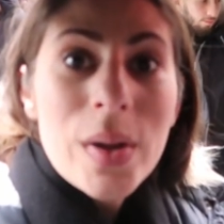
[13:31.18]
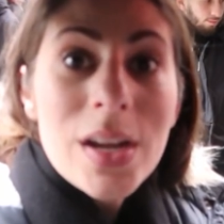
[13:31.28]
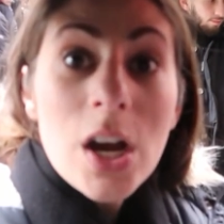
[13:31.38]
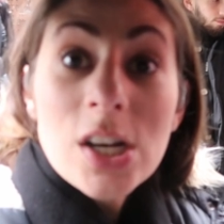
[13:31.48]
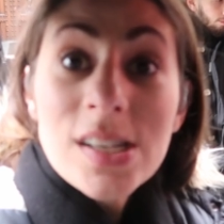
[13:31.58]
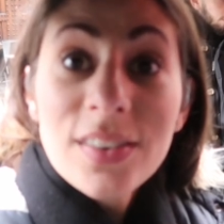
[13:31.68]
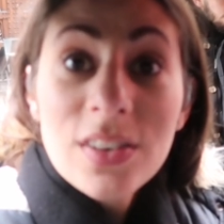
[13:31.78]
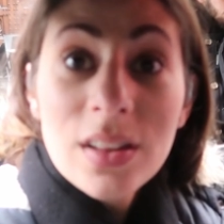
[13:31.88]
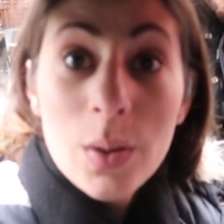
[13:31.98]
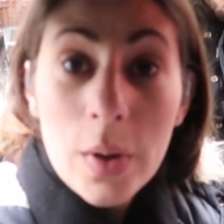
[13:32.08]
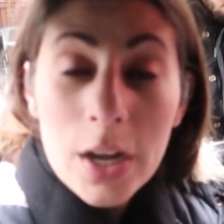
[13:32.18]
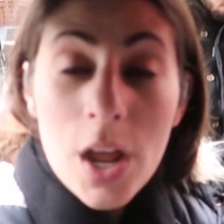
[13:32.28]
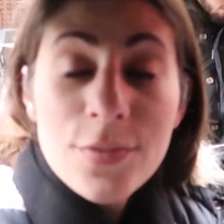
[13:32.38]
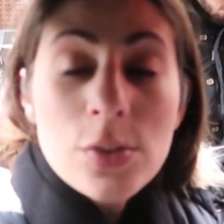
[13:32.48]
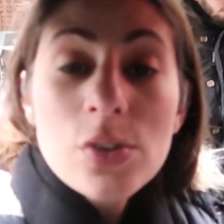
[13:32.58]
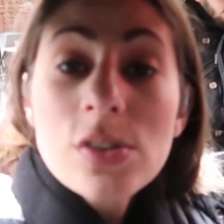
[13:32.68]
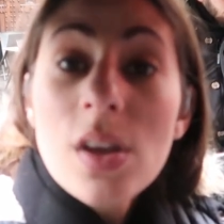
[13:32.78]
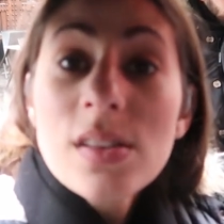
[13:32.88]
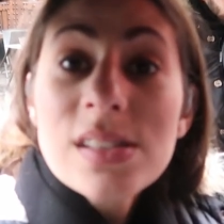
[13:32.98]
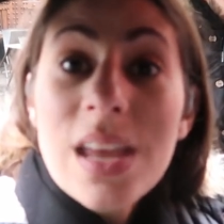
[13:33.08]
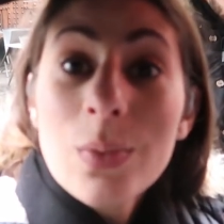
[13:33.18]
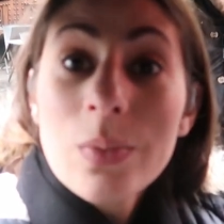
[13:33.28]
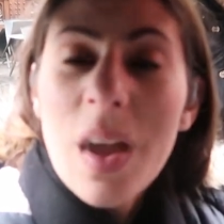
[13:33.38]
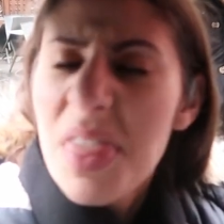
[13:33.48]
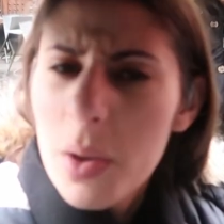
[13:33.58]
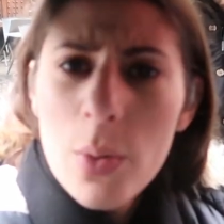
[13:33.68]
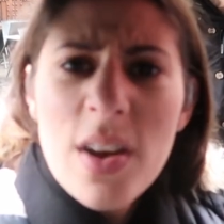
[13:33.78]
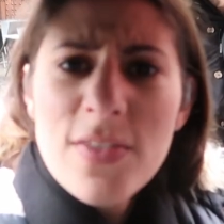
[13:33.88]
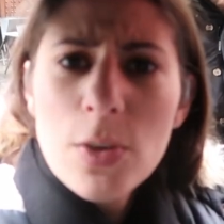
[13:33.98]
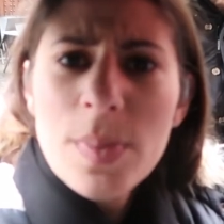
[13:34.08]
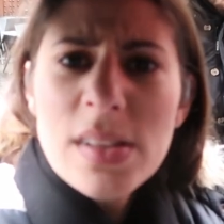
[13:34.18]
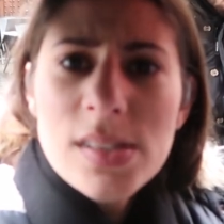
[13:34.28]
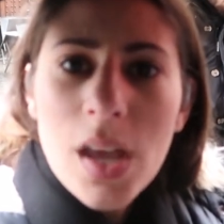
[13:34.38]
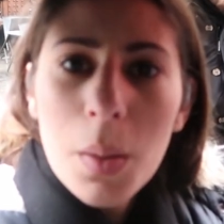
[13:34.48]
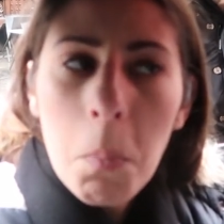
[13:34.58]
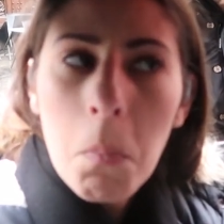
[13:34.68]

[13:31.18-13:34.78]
We are definitely working off those croissants and I think we're ready for a pizza.